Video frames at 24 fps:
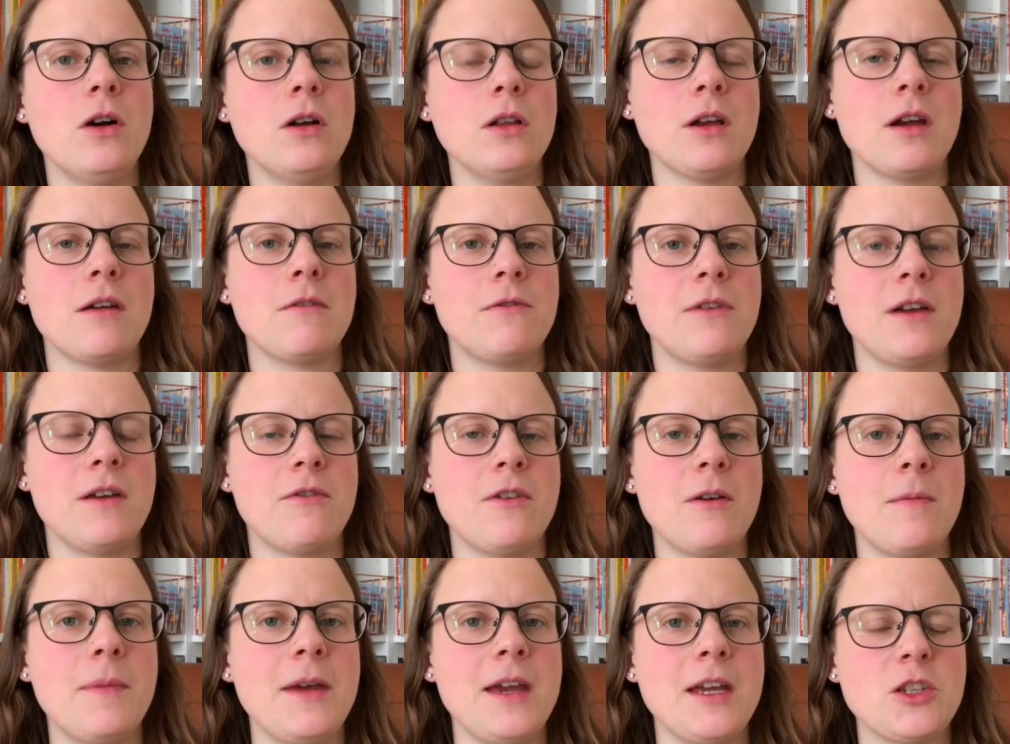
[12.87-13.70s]
all our
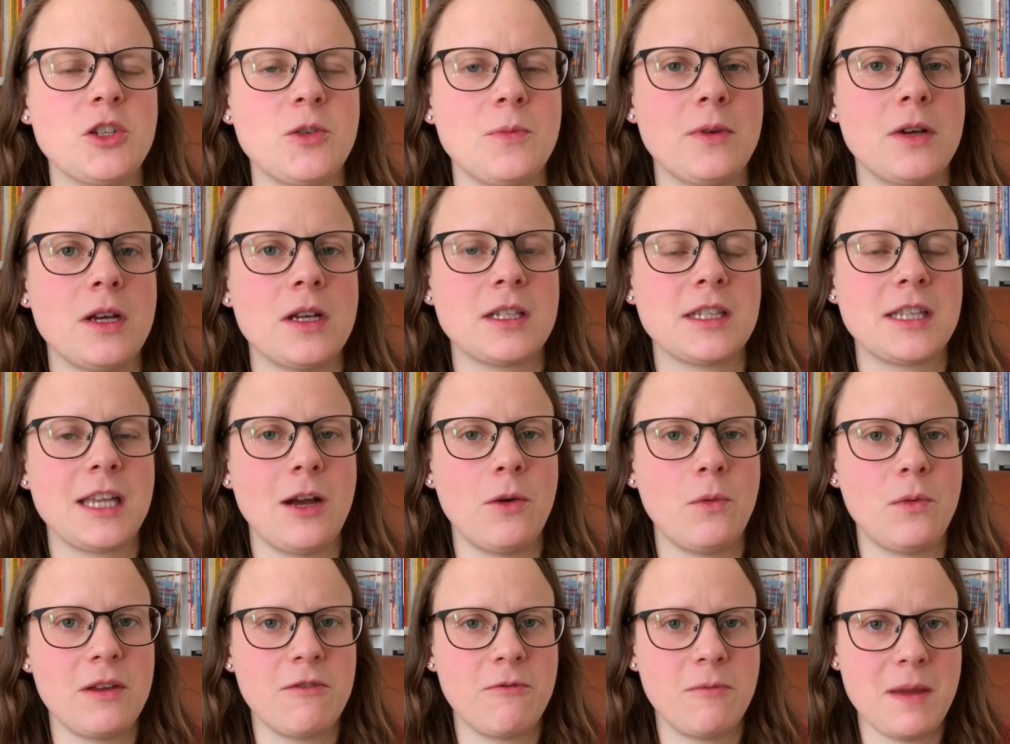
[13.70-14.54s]
favourite picture books
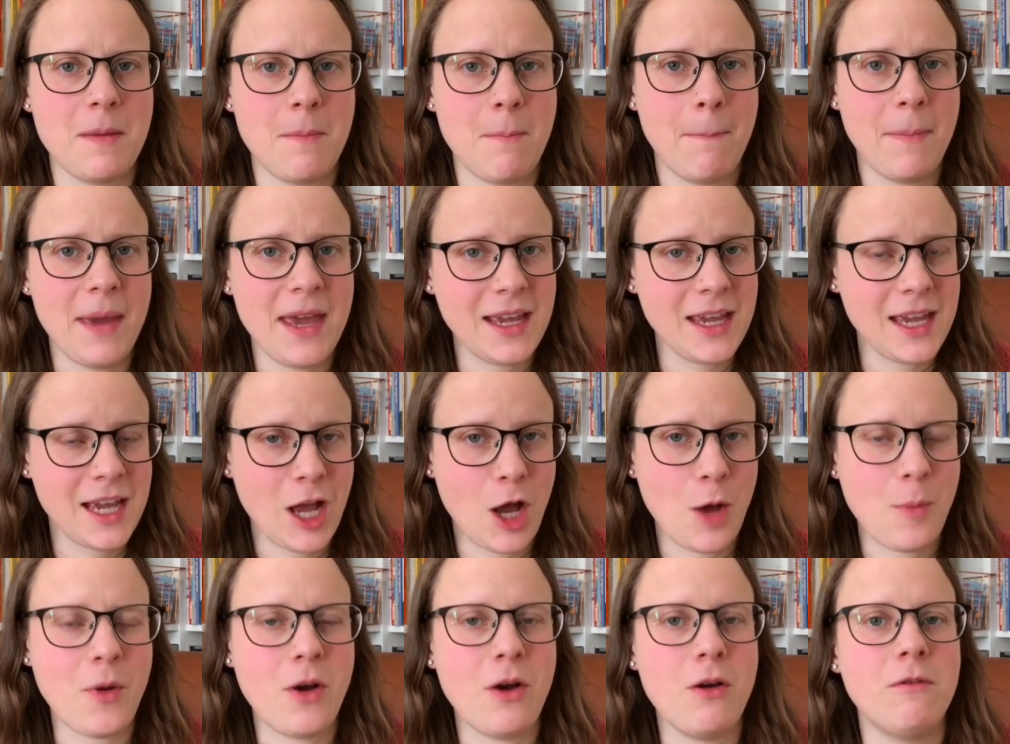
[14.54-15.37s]
that we've been picking
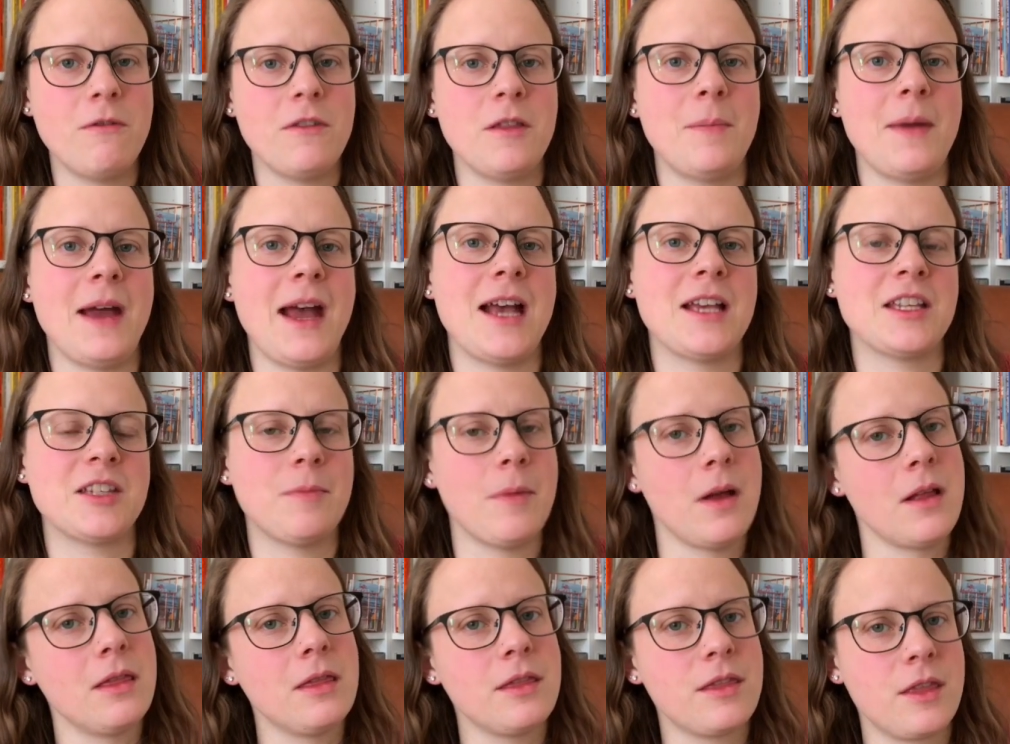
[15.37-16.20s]
up over the
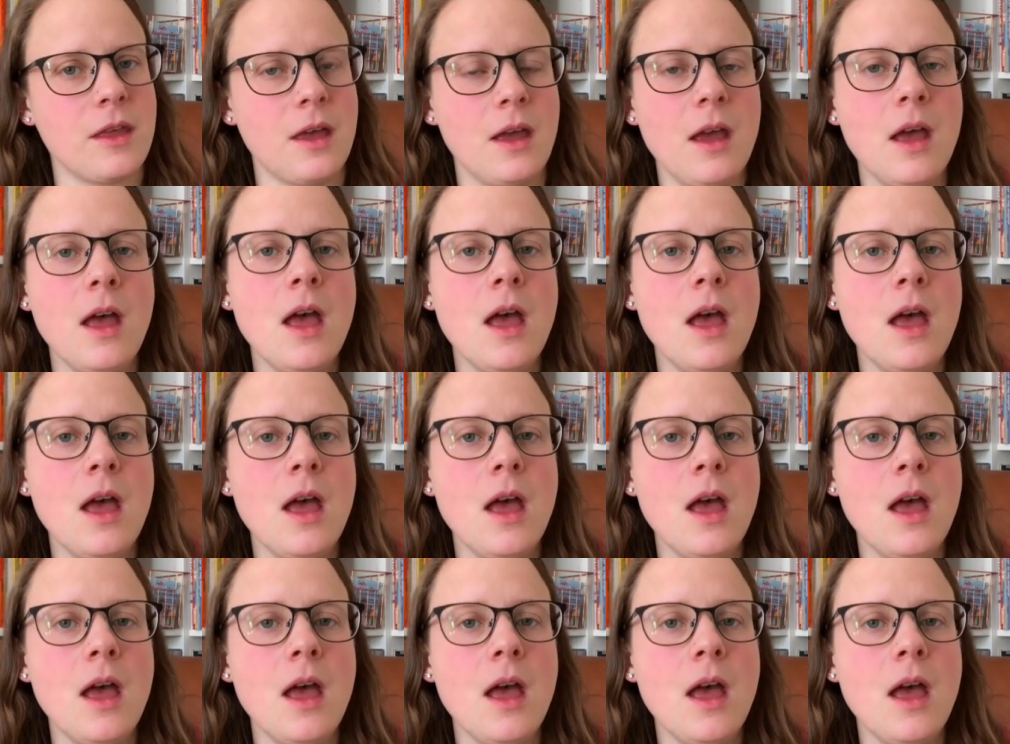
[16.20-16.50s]
past month.